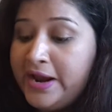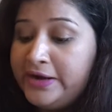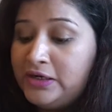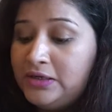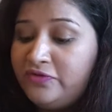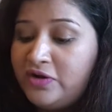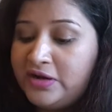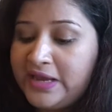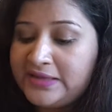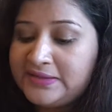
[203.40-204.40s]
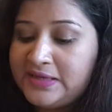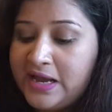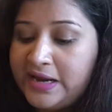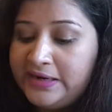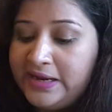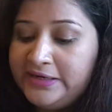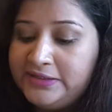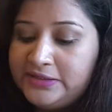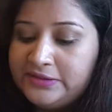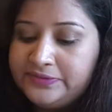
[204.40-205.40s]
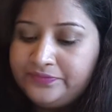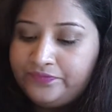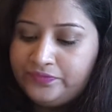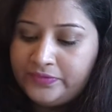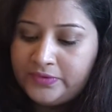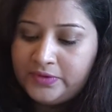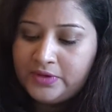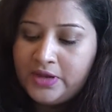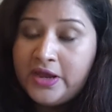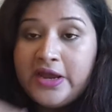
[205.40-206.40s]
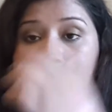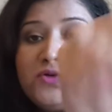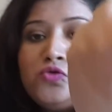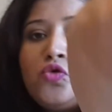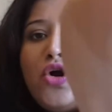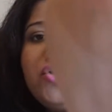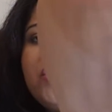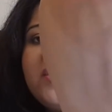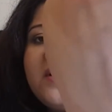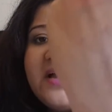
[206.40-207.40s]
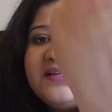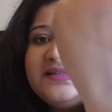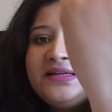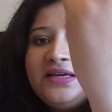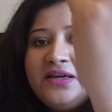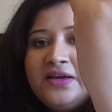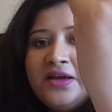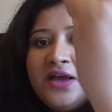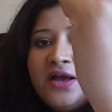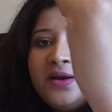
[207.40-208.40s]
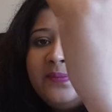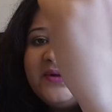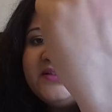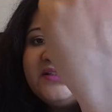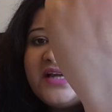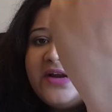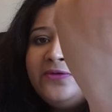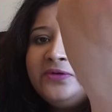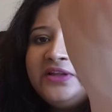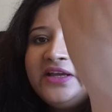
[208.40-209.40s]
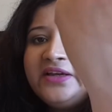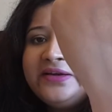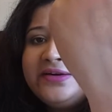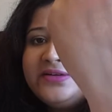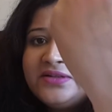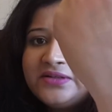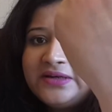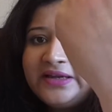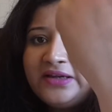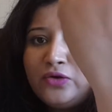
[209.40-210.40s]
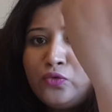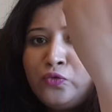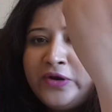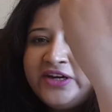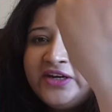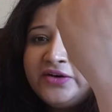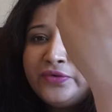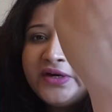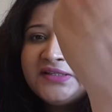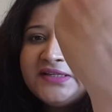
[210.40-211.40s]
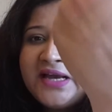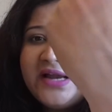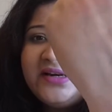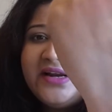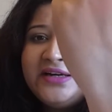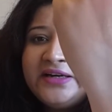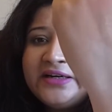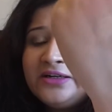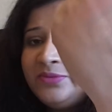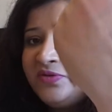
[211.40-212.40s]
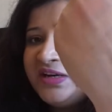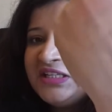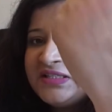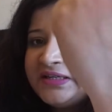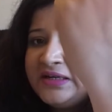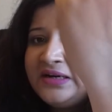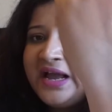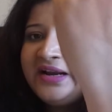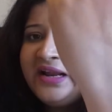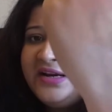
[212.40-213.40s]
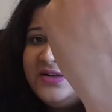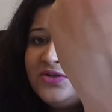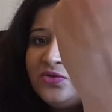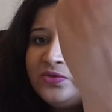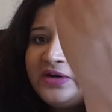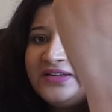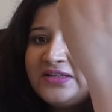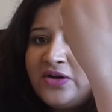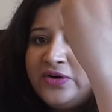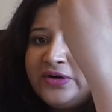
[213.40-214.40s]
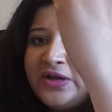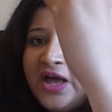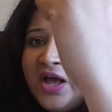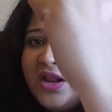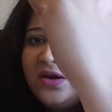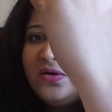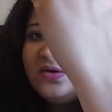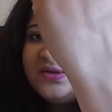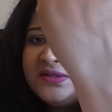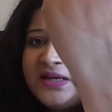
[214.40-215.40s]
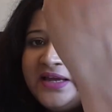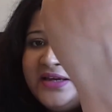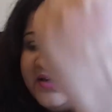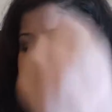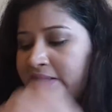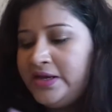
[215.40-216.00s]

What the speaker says: it'll work as a highlight. It's swatched nicely, but I don't think it's like very crazy highlight. It'll be very subtle highlight, so that's how it looks like.